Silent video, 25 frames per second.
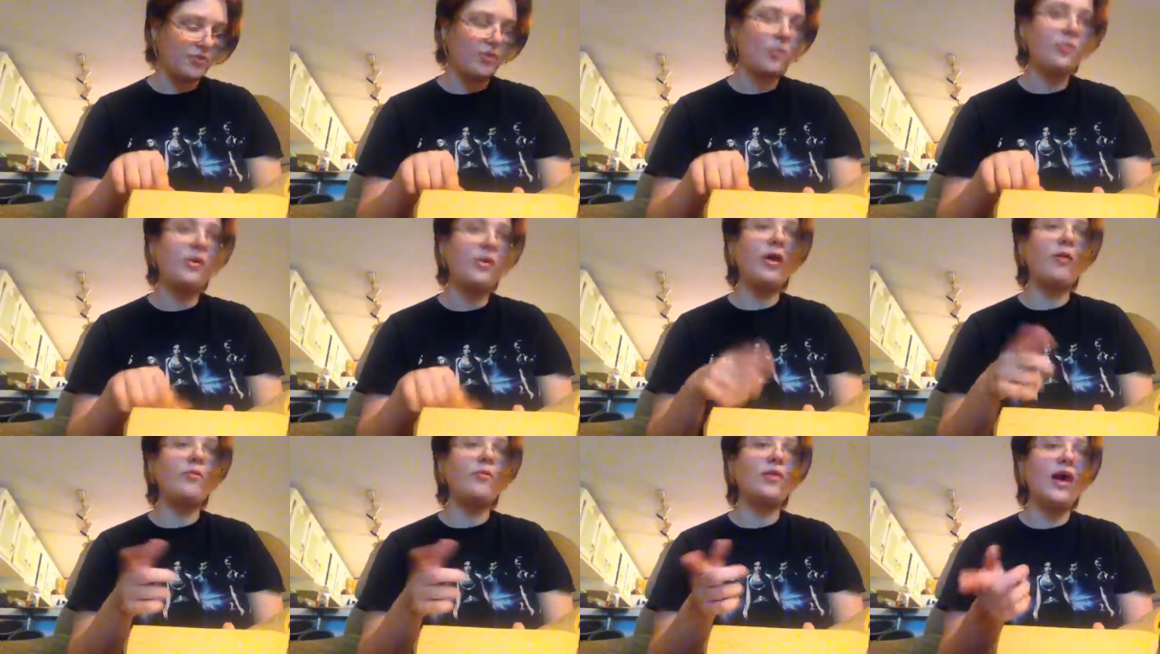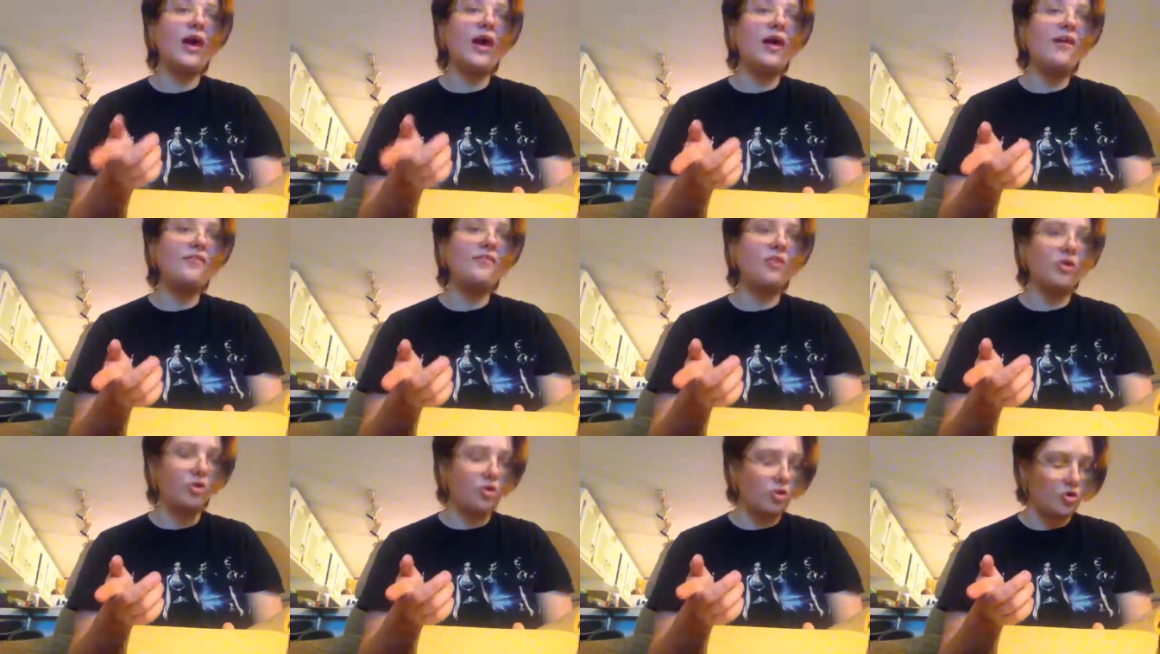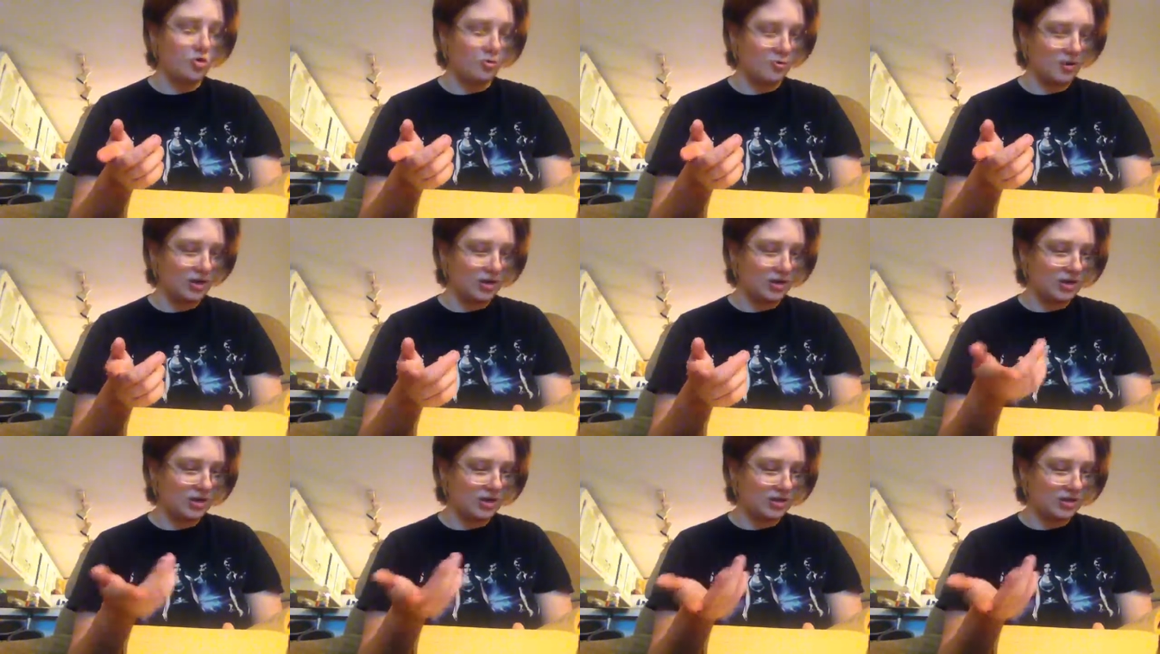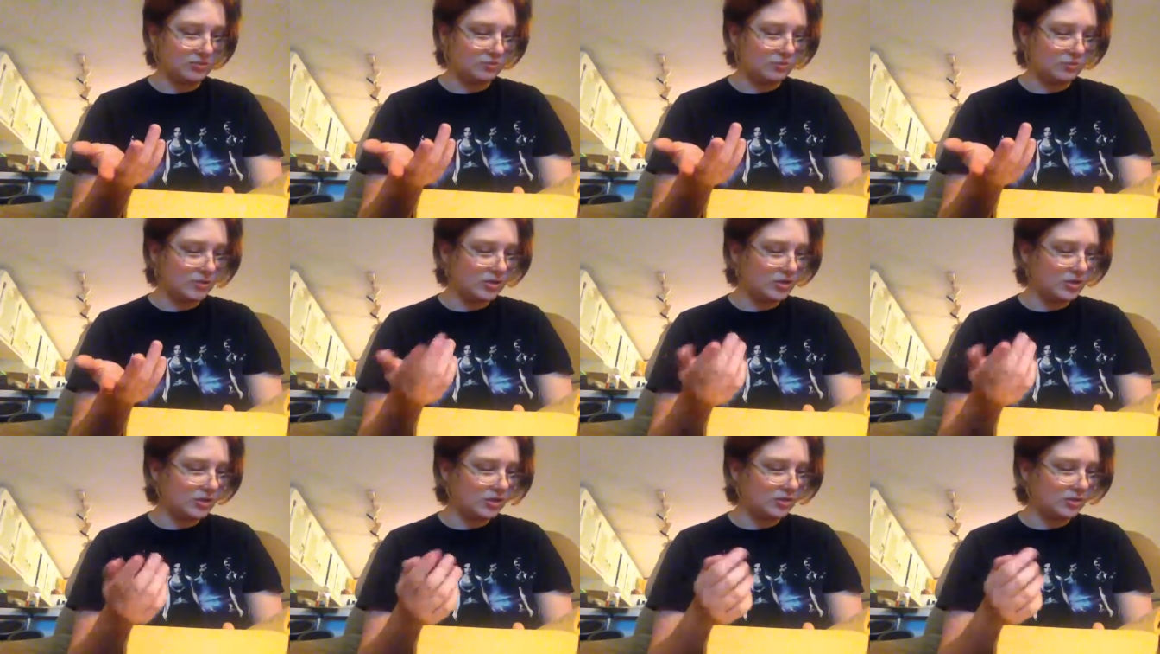when I would have a home and a
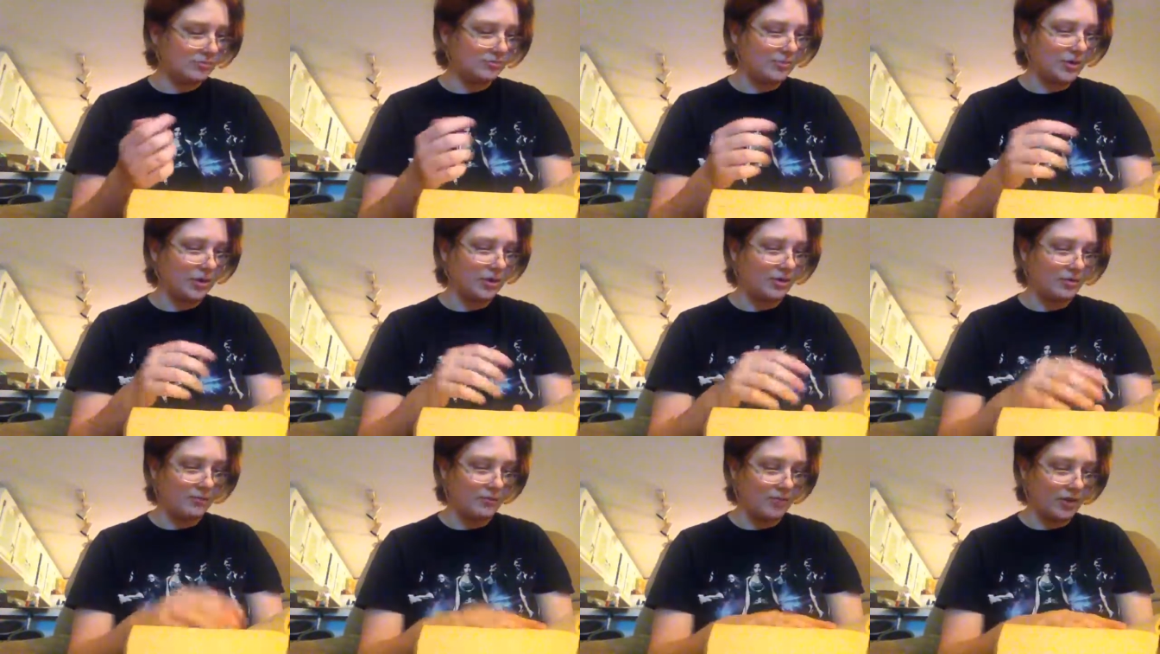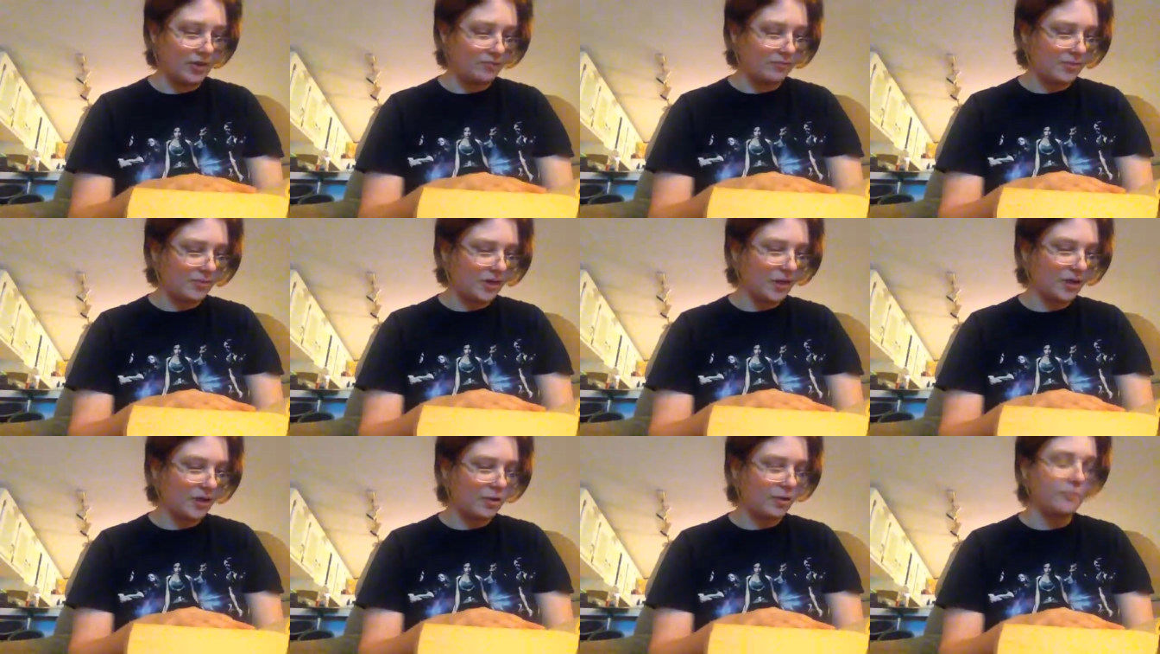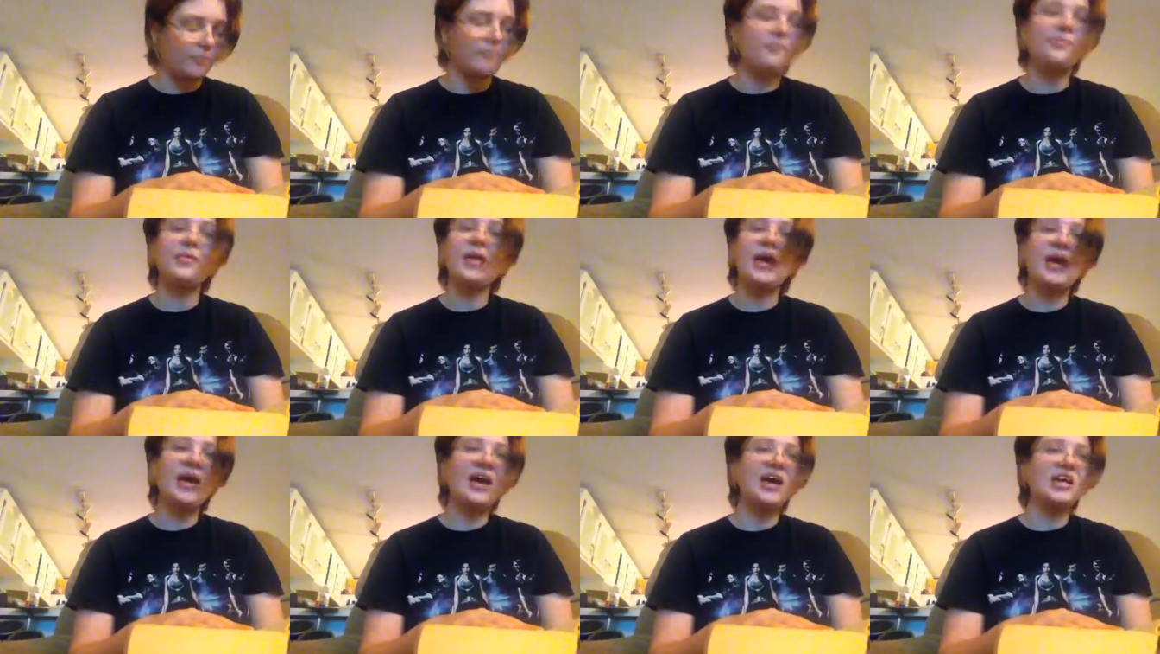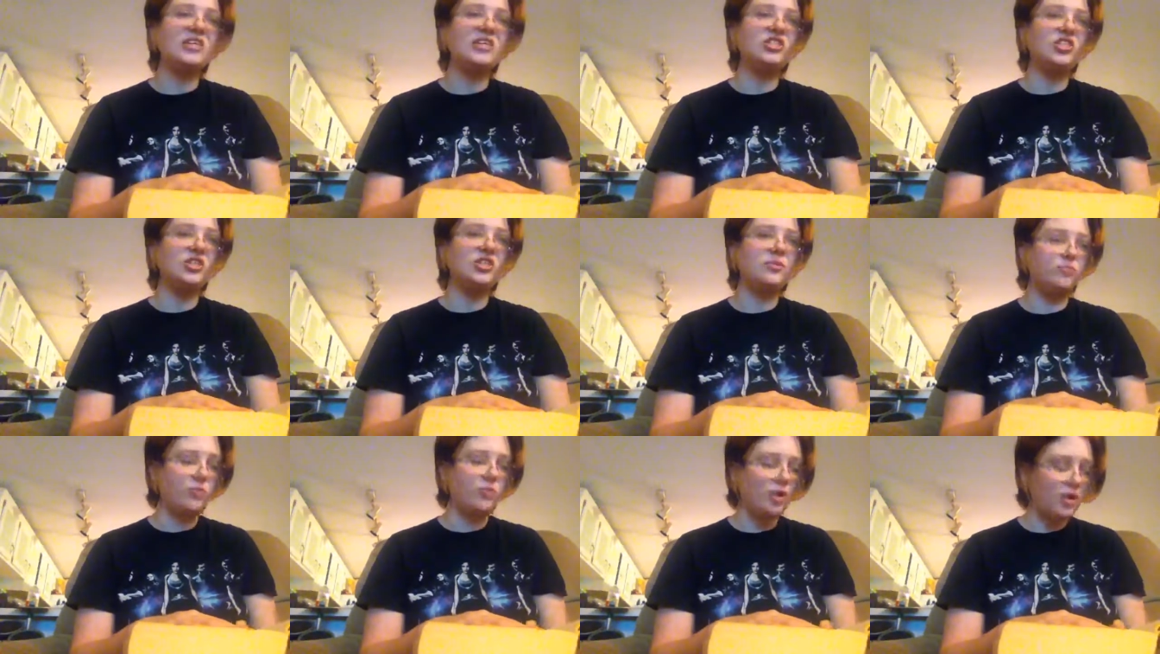husband and of my own, as
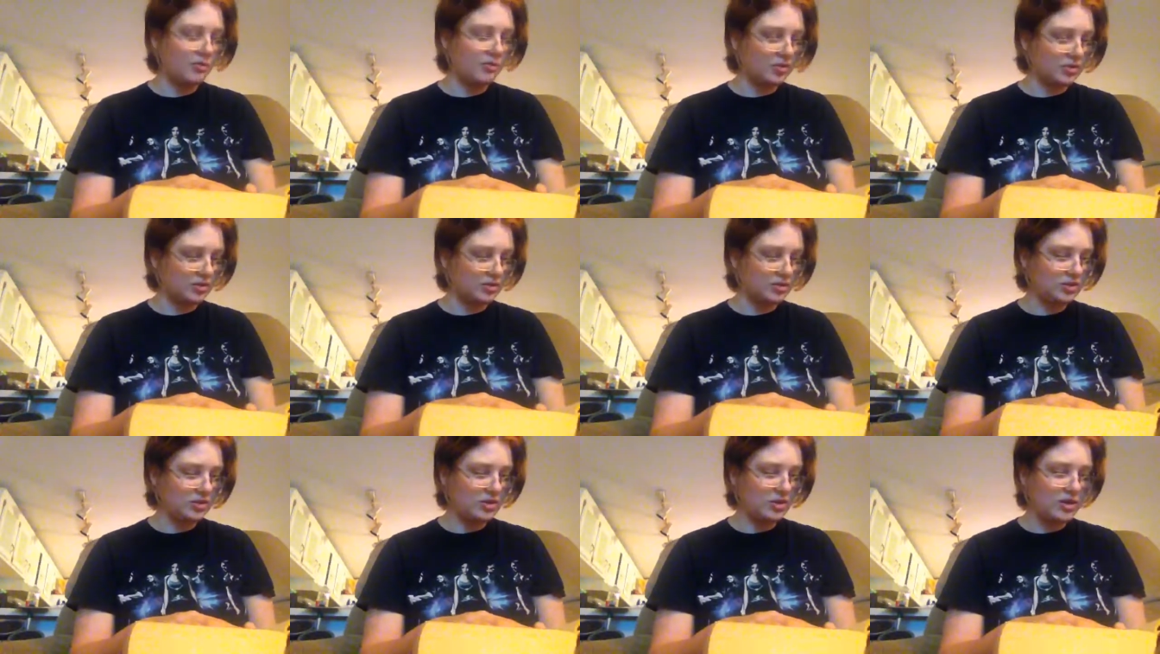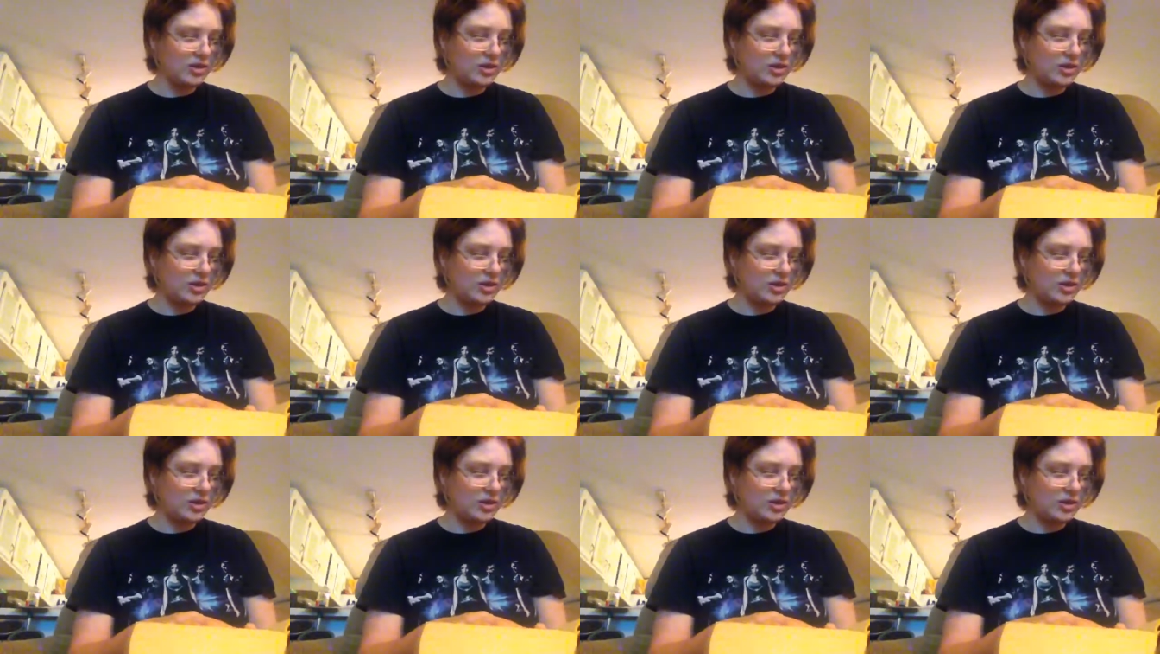she had promised.